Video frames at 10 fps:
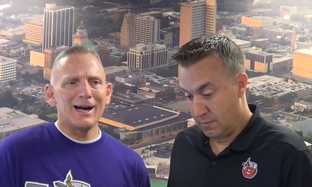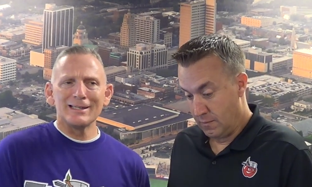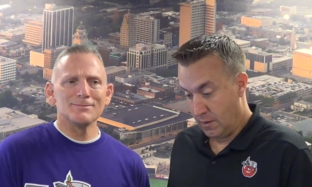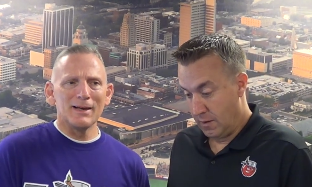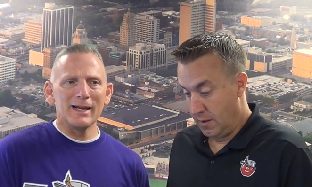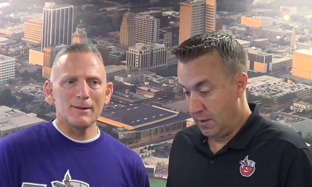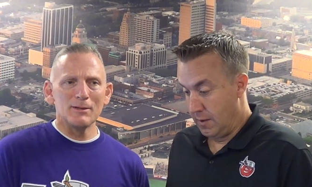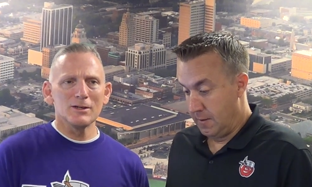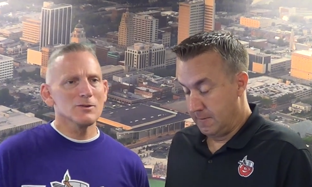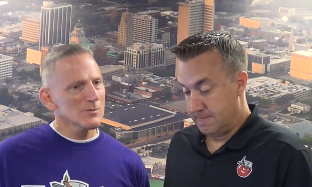Speaker 1: guys make? I
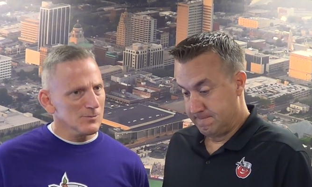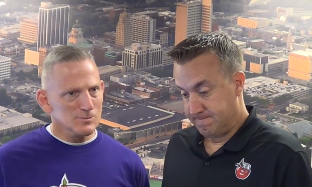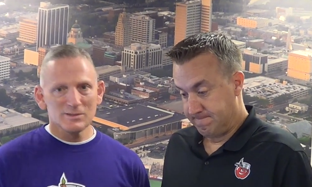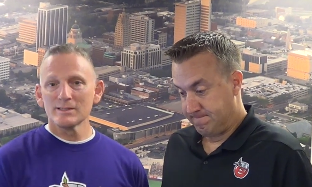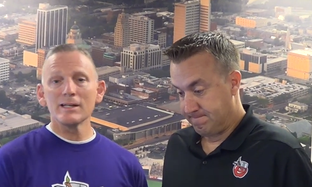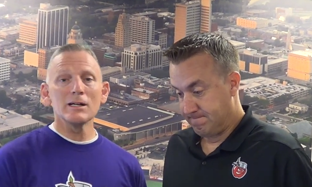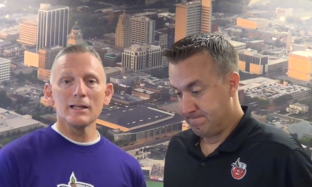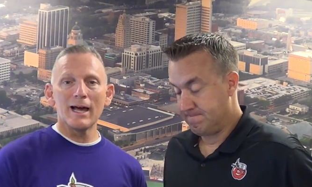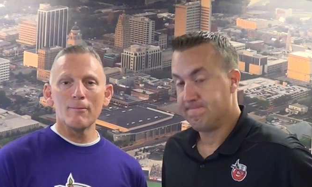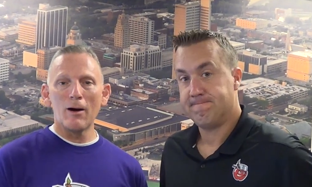mean, they're
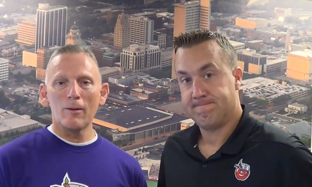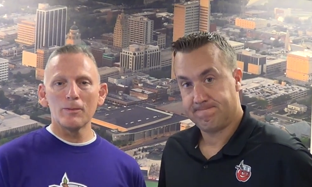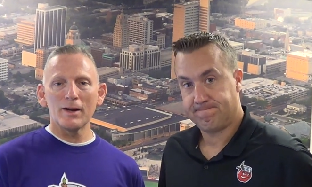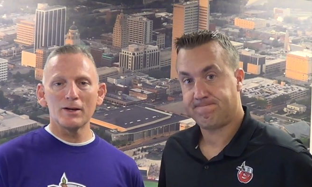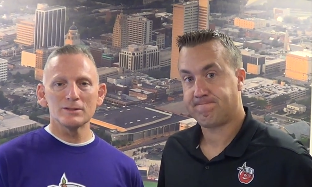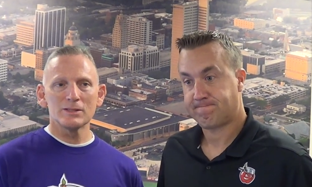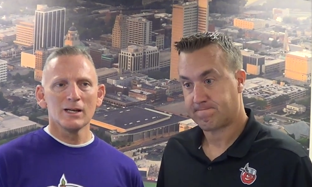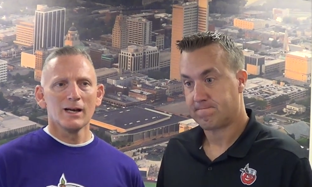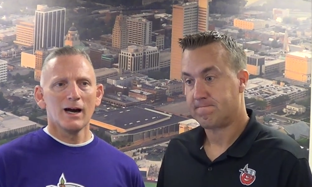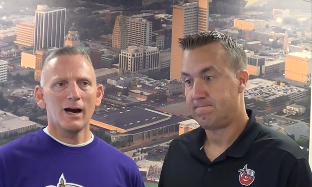single-A ball players.
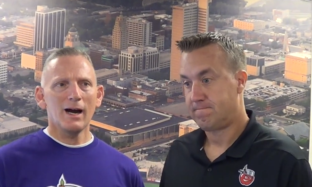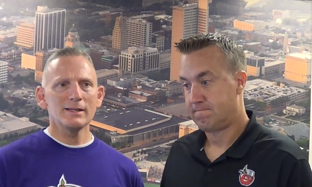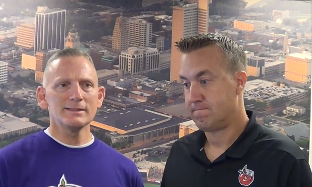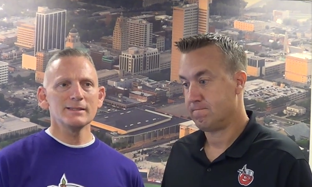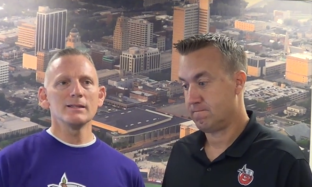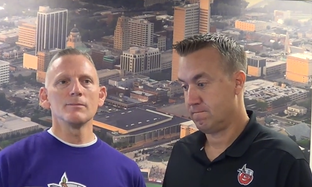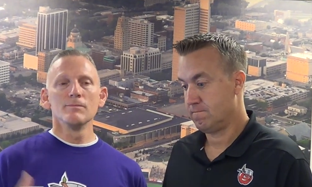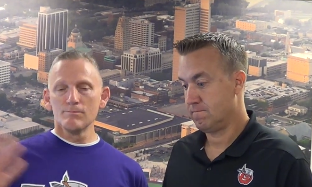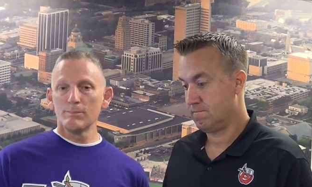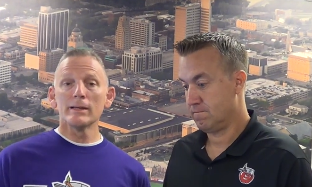I see the
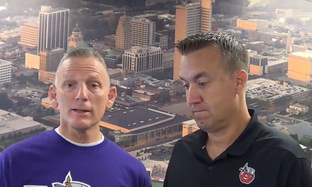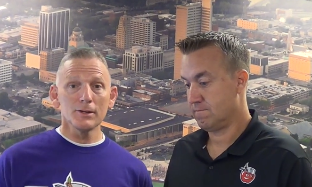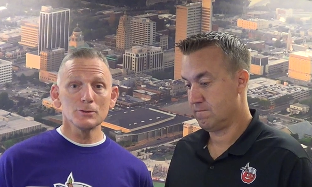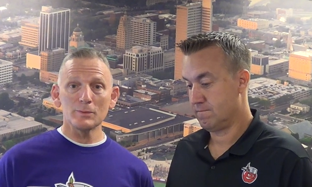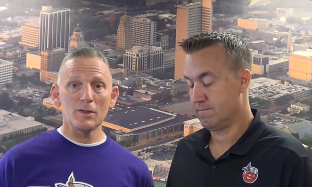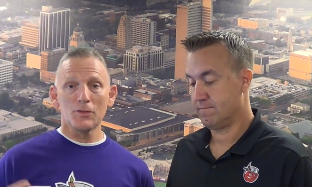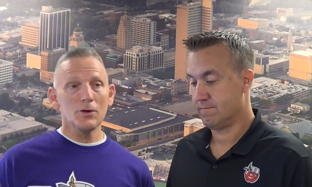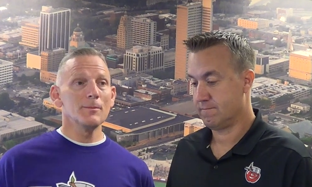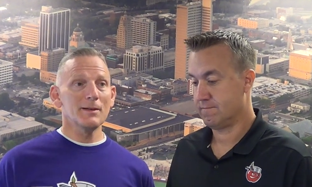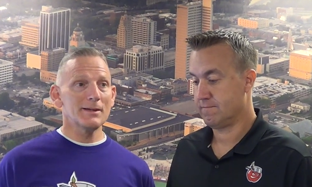big leaguers with
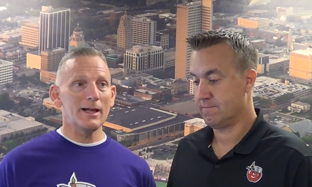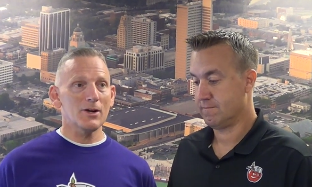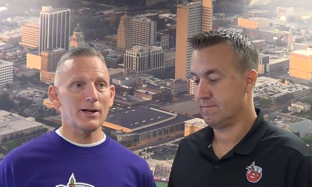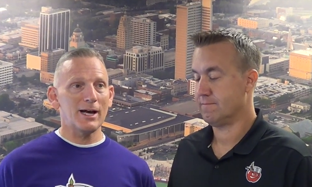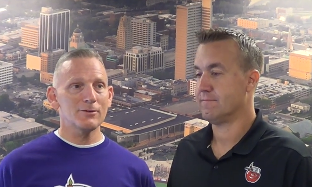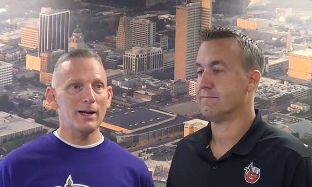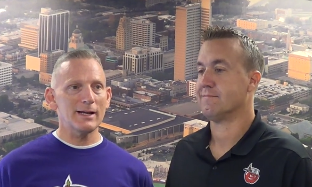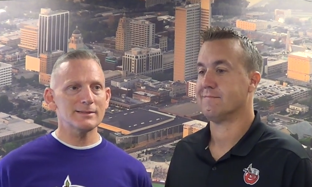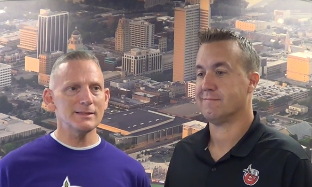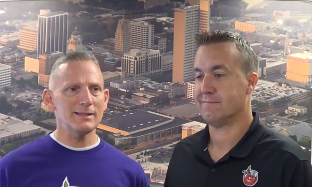the $30 million
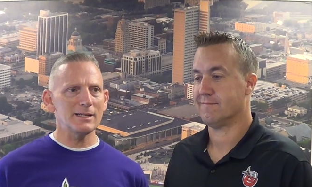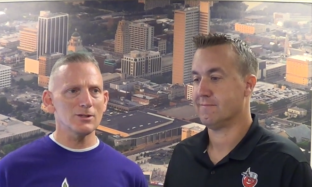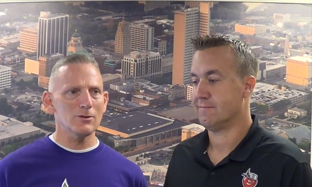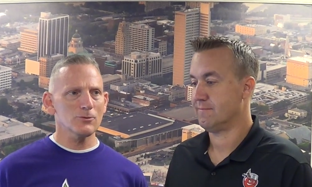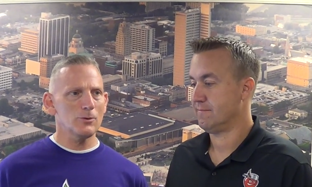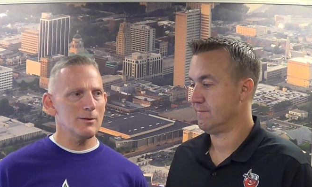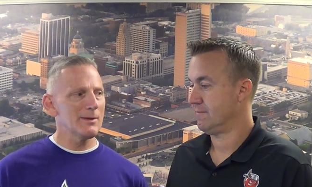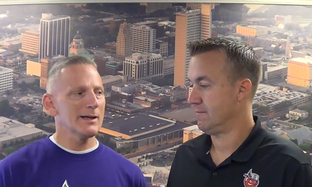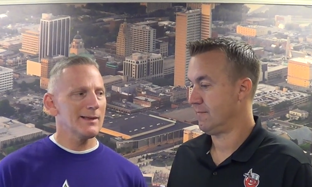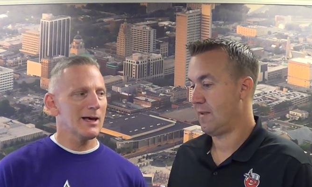contracts.
Speaker 2: These guys aren't
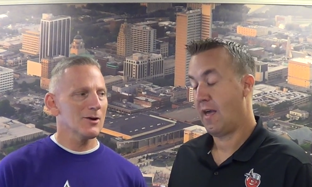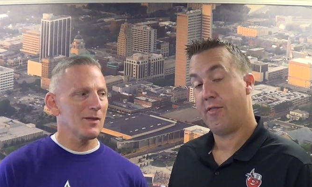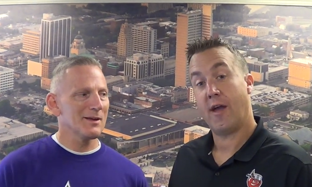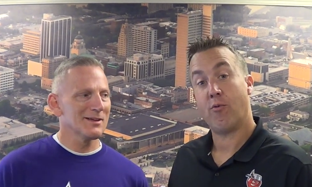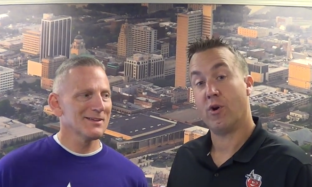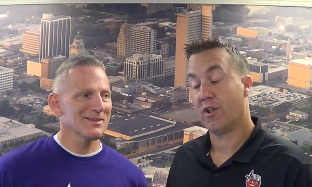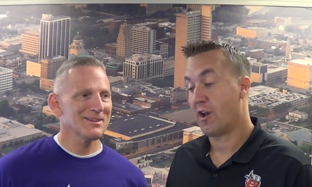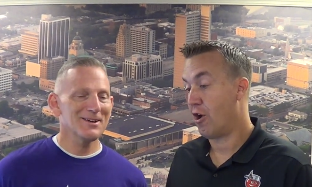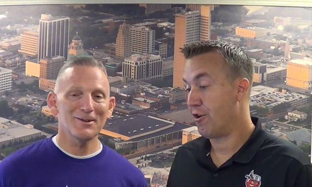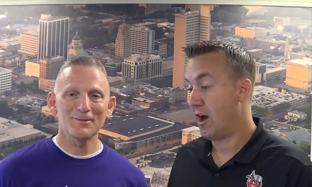quite making that, are they? They
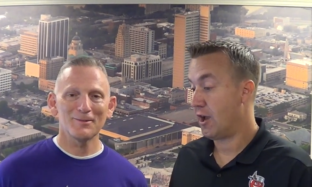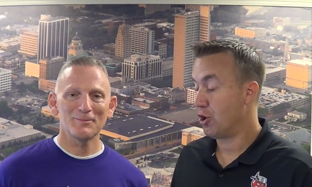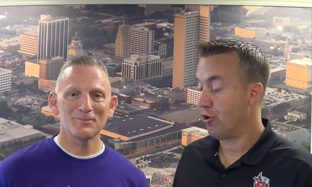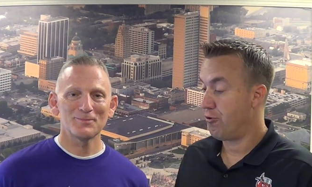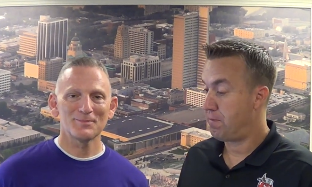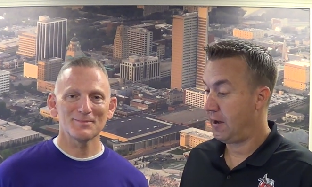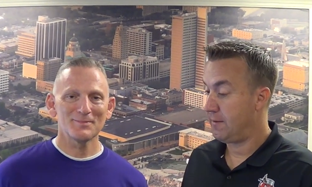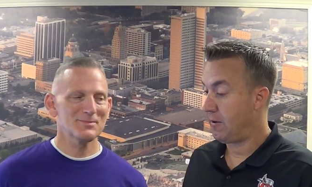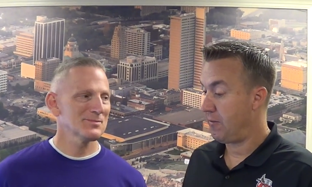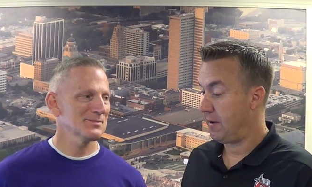really are not. You know, they're
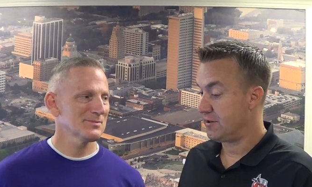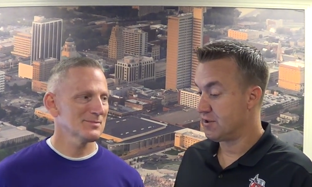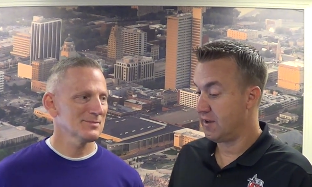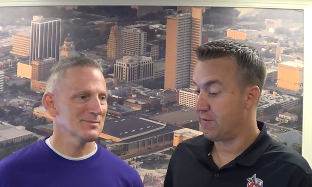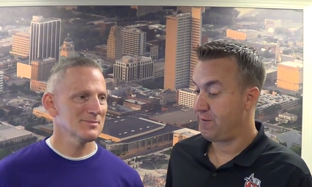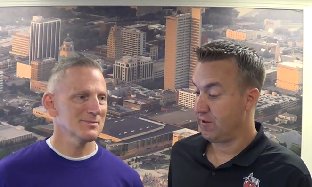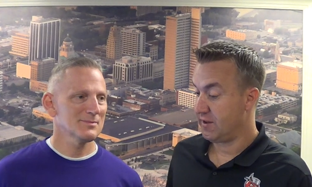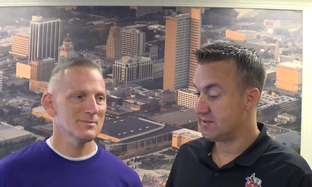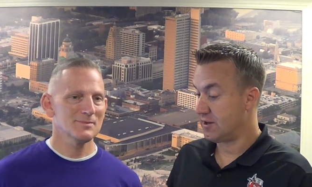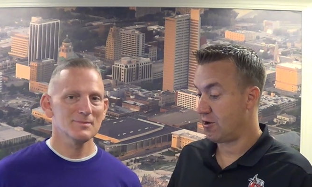paid by the Major League
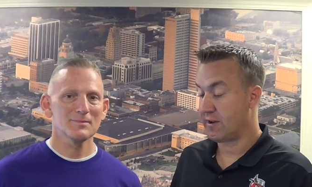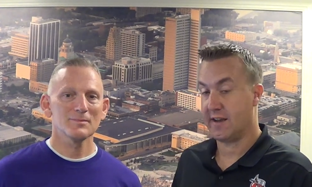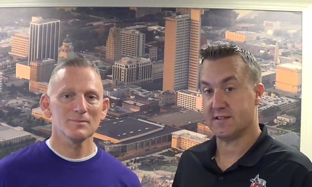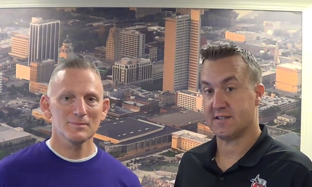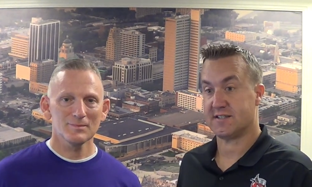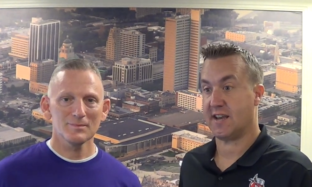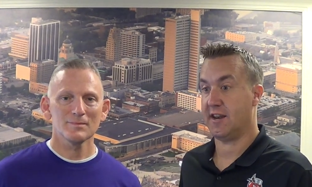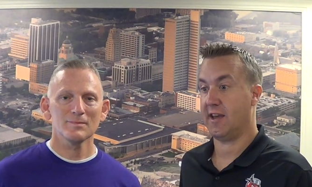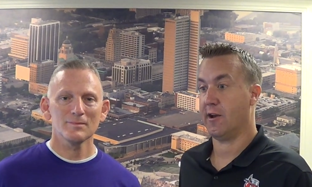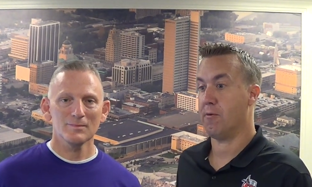affiliates, in our case, the
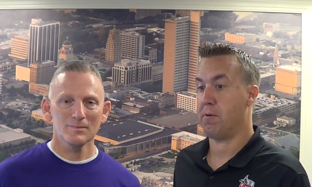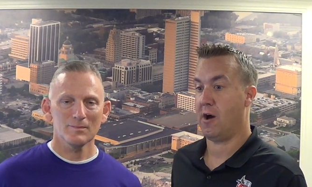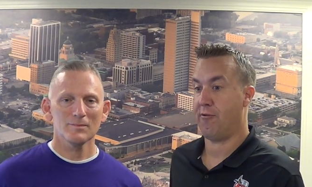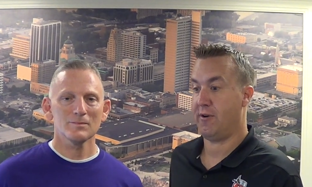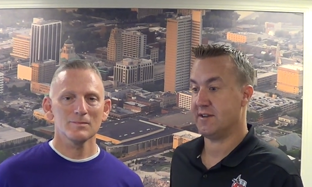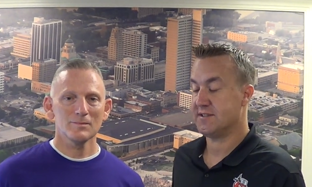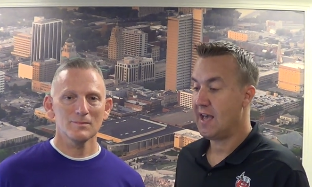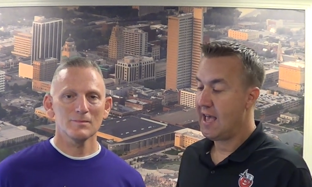San Diego Padres.